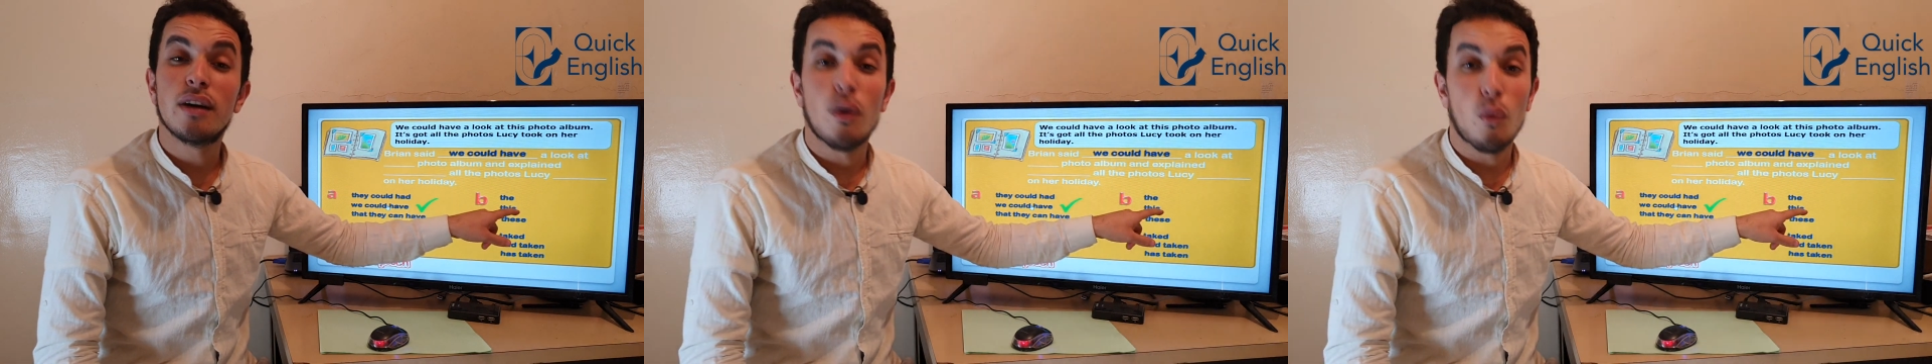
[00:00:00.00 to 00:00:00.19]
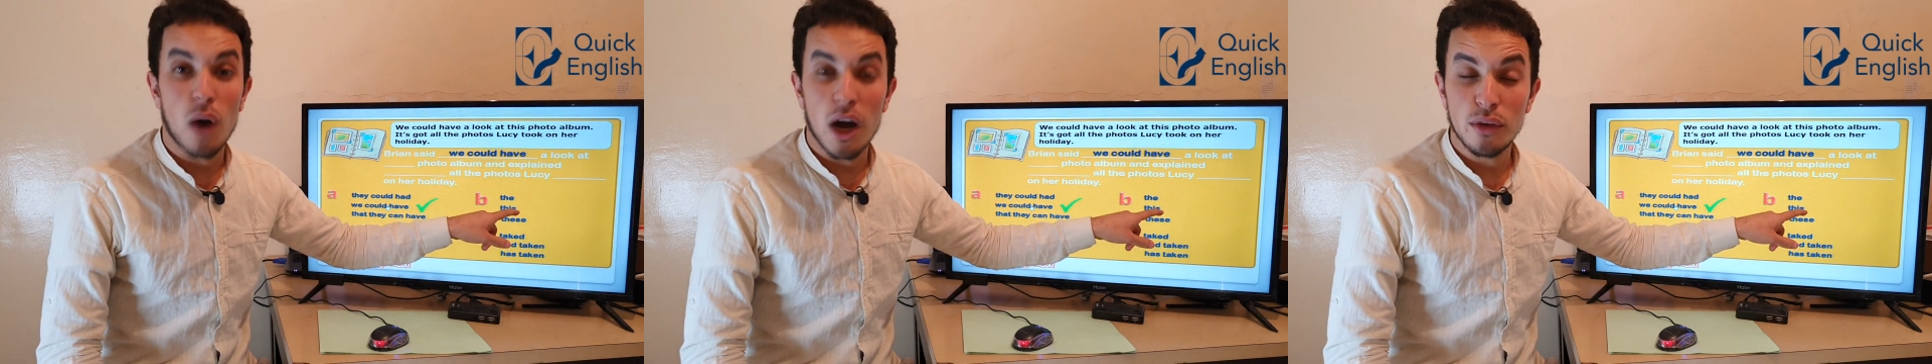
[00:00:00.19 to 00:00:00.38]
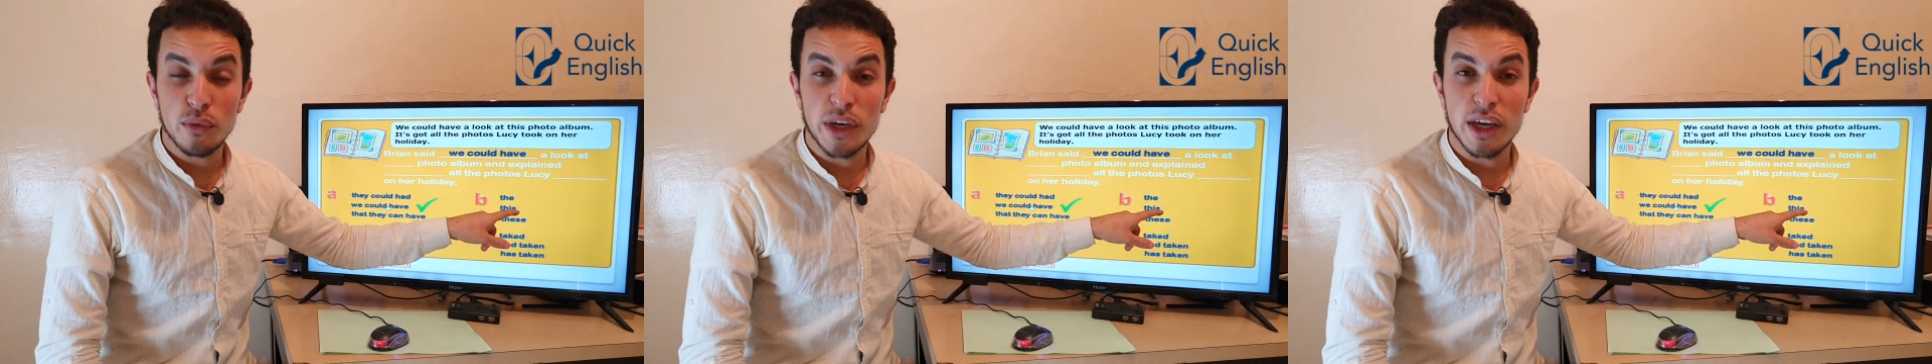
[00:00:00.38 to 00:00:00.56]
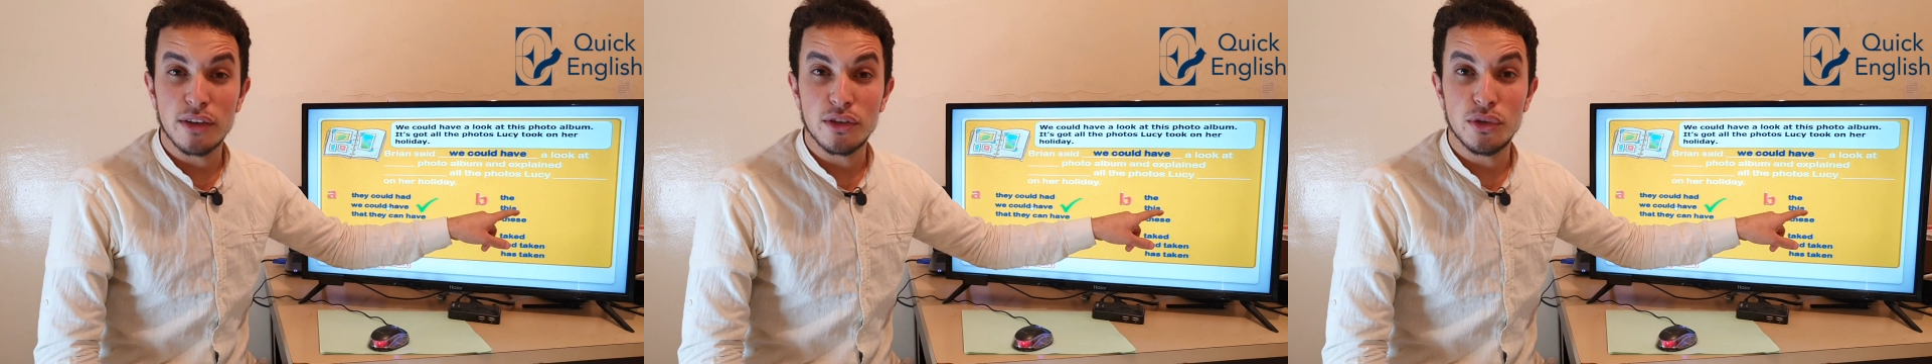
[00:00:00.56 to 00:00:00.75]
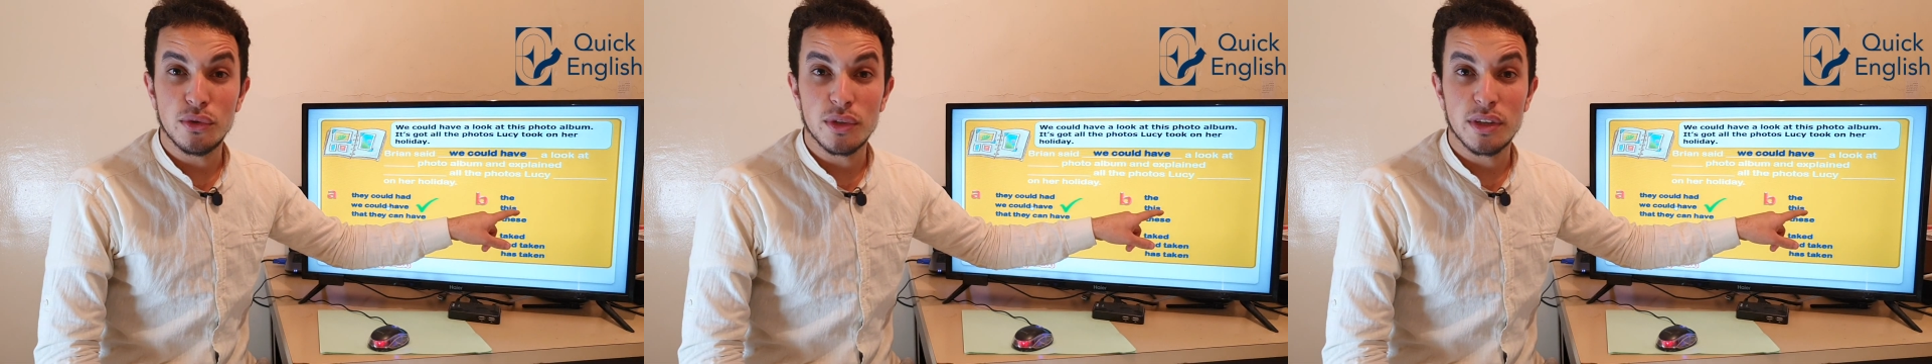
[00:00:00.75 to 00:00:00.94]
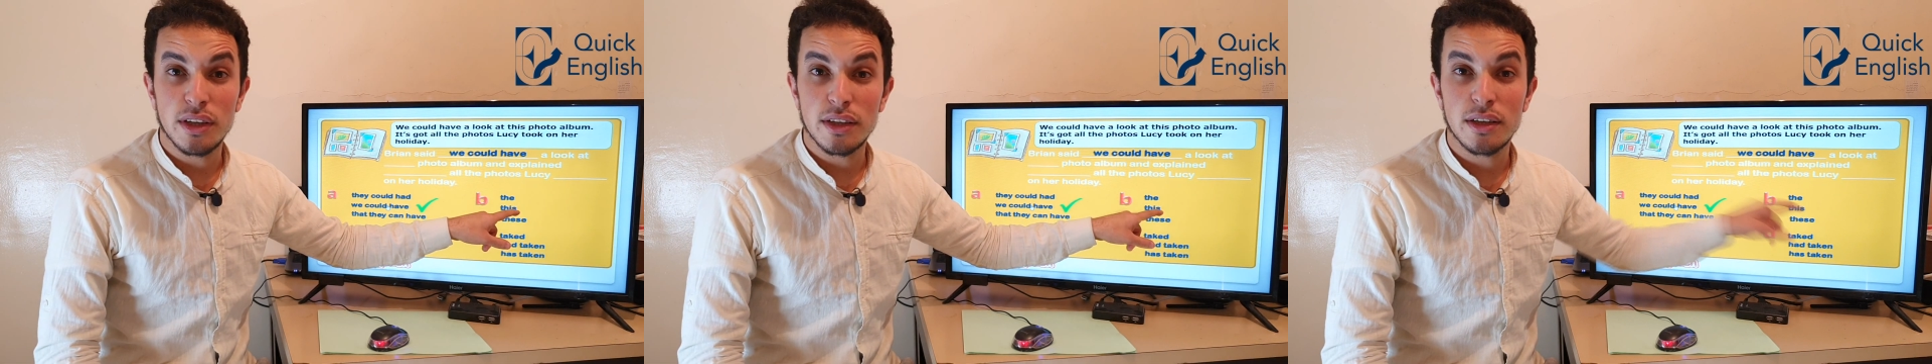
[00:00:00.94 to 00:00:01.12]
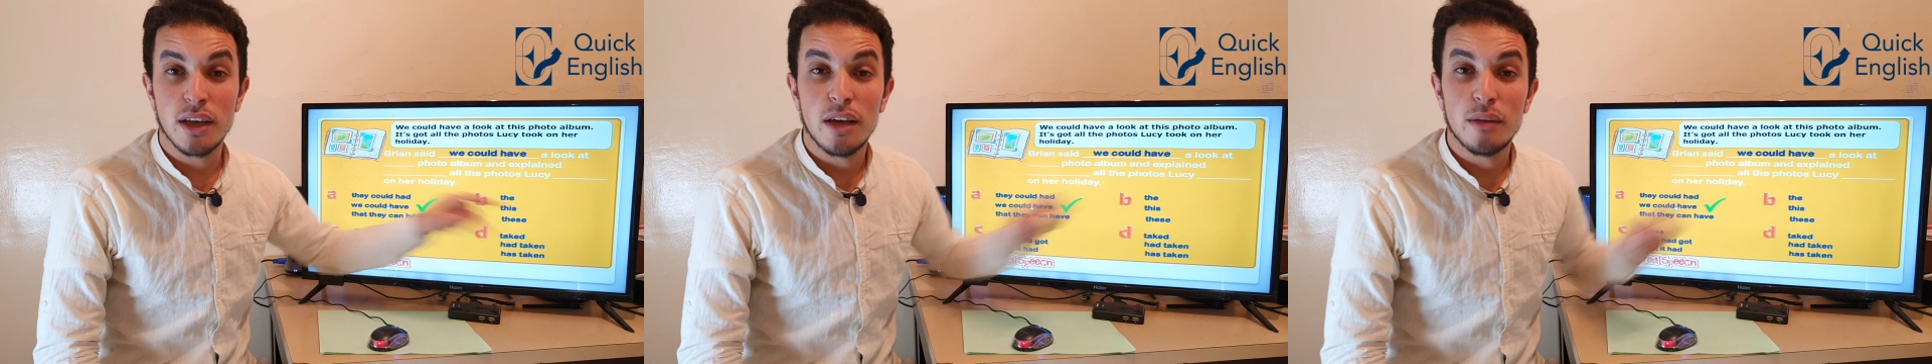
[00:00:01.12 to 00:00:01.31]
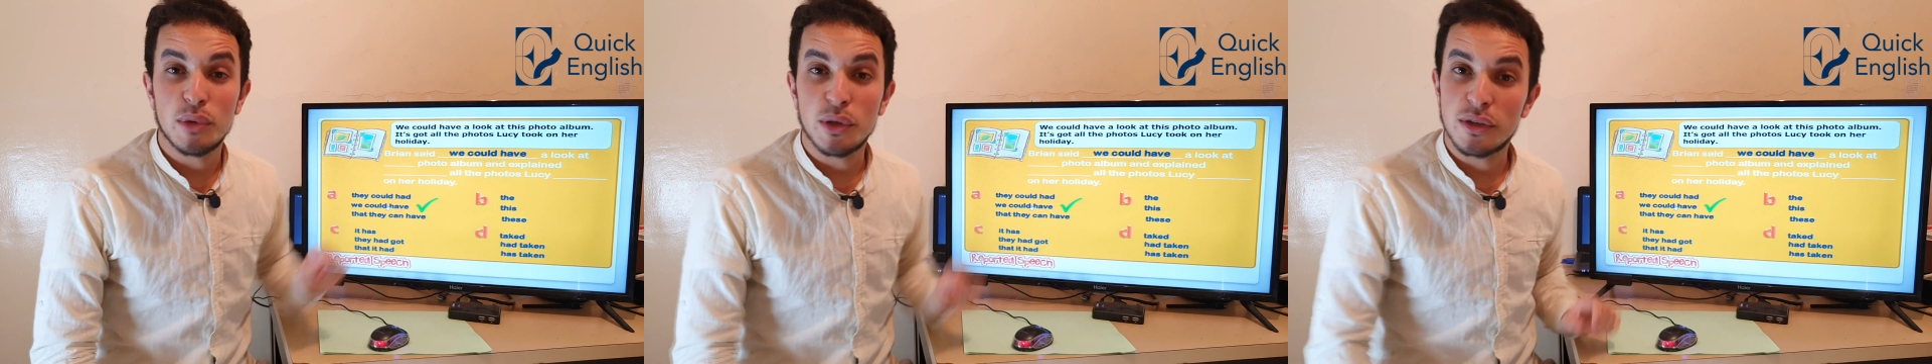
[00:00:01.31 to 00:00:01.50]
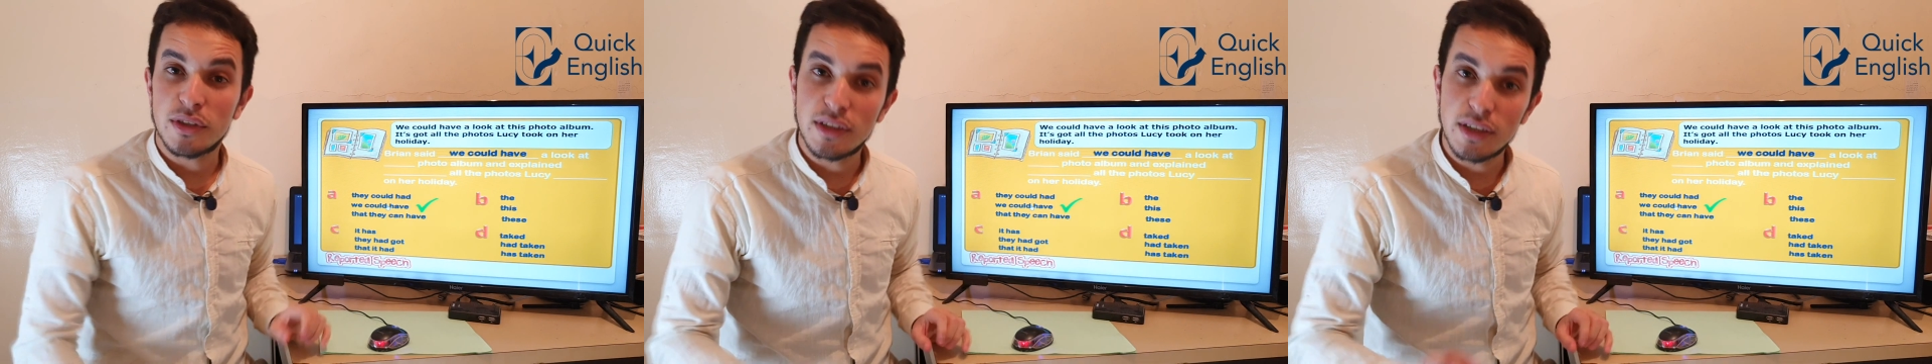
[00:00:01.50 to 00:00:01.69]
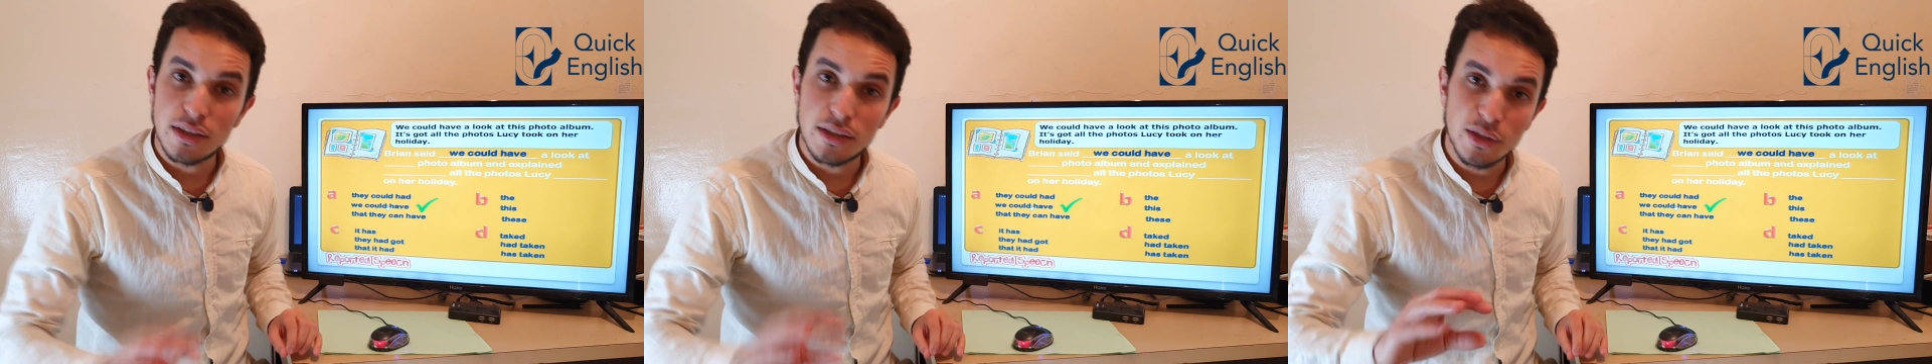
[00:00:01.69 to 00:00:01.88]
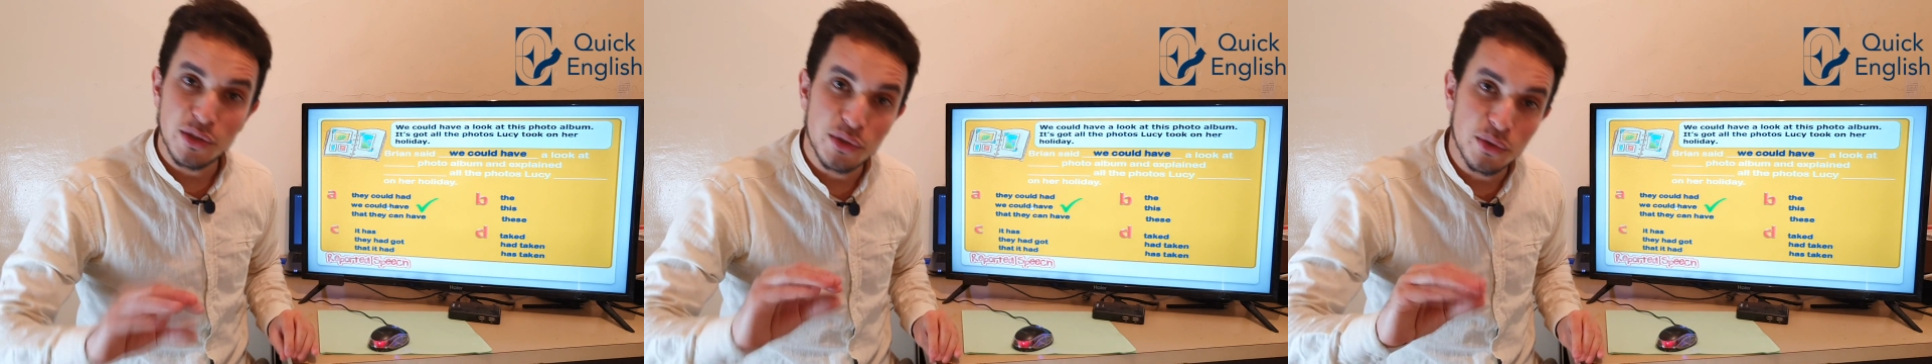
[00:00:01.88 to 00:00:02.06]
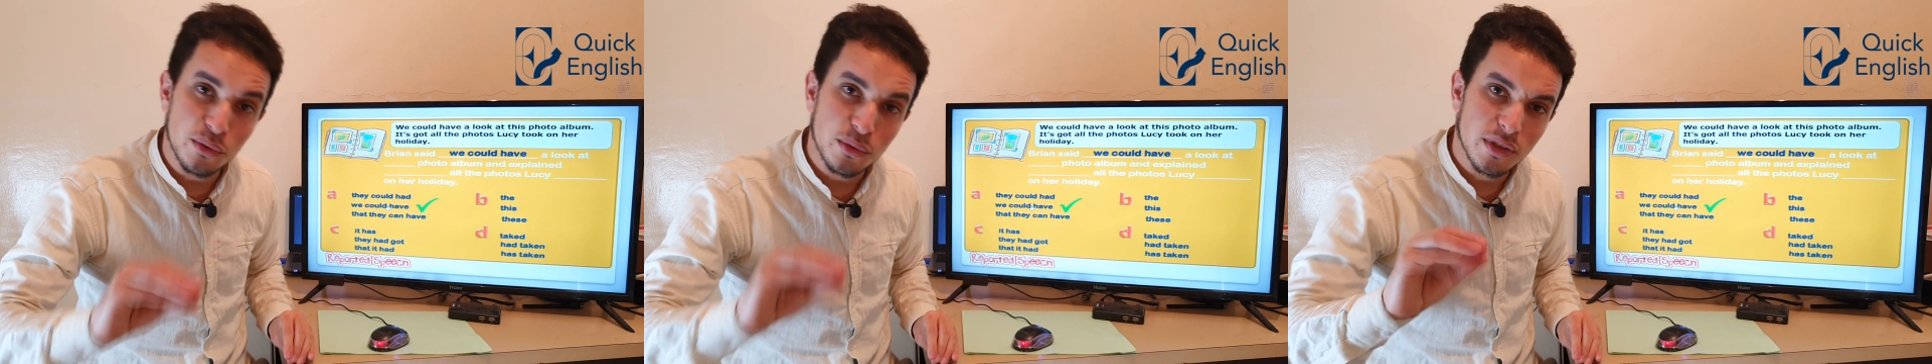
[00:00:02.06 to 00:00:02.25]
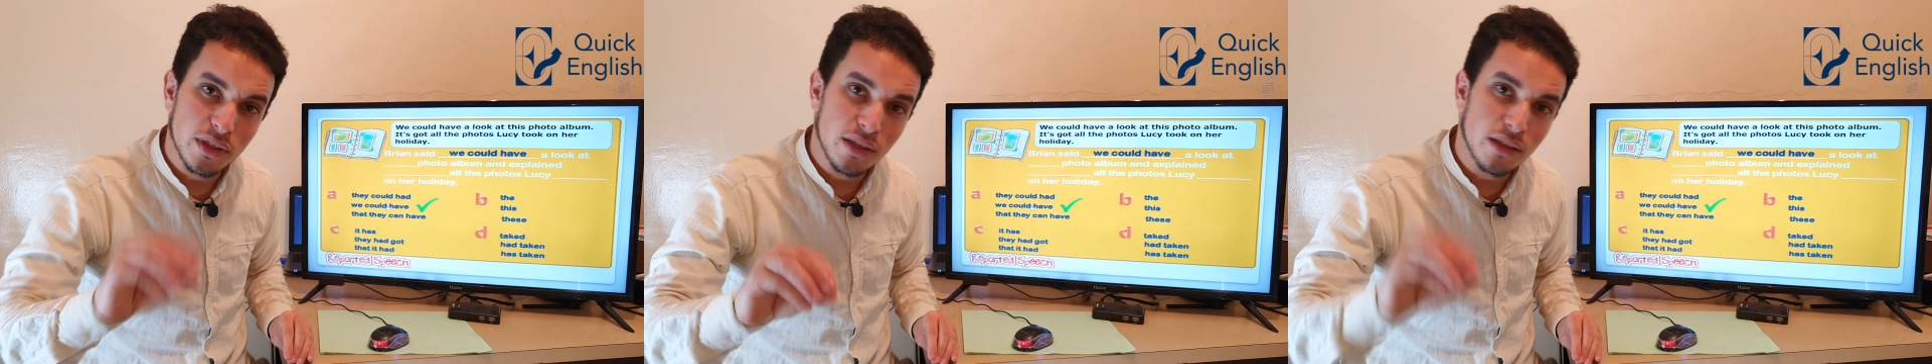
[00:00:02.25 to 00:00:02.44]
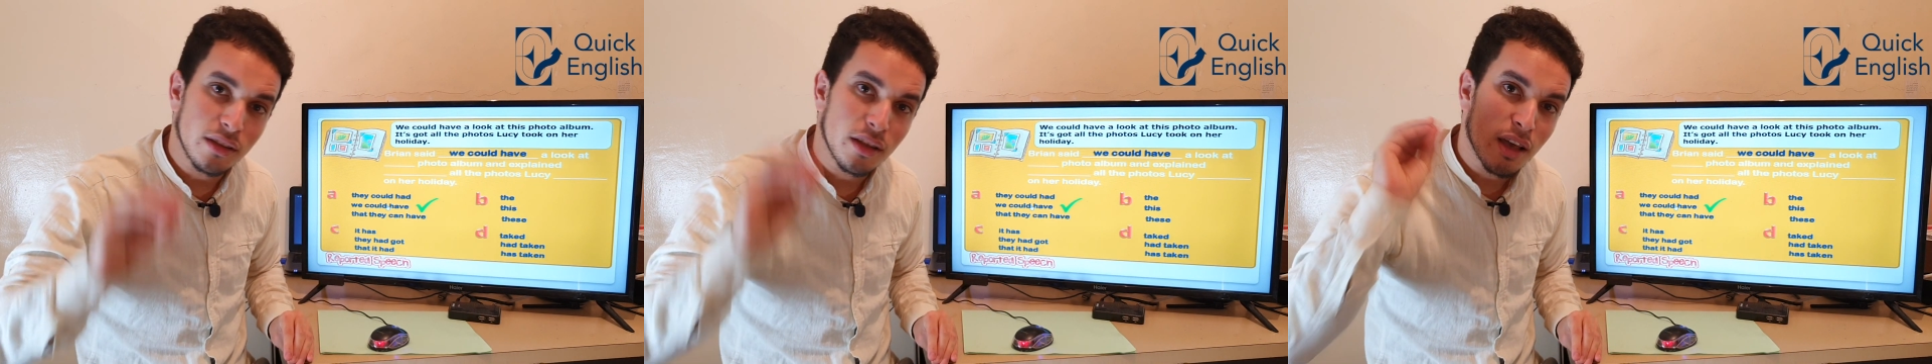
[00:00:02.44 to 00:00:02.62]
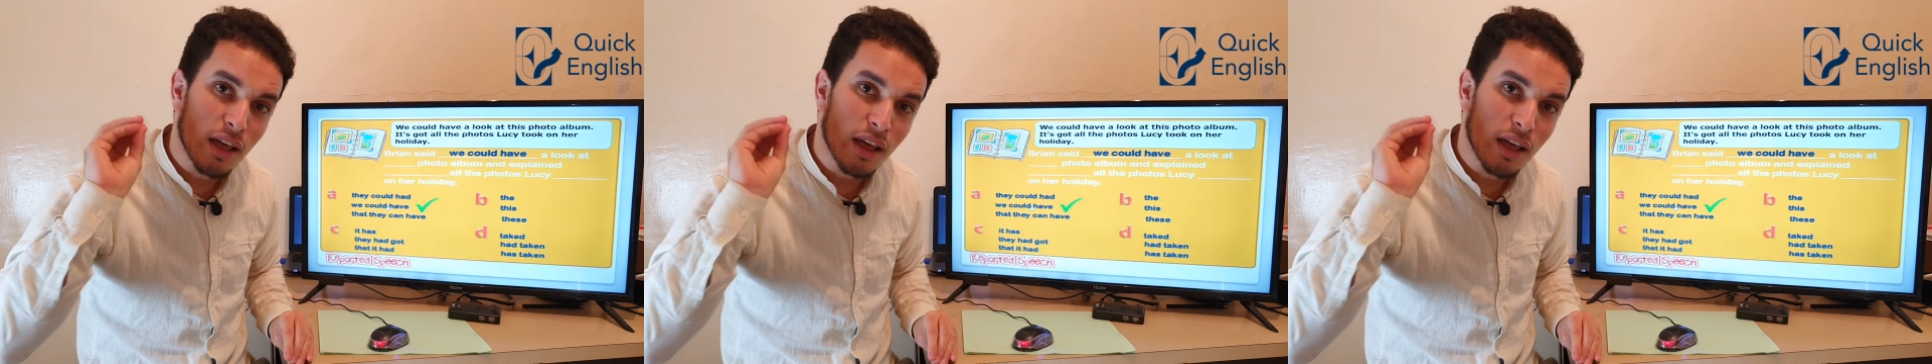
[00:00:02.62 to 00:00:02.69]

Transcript: Why we can't use this? Because this is used in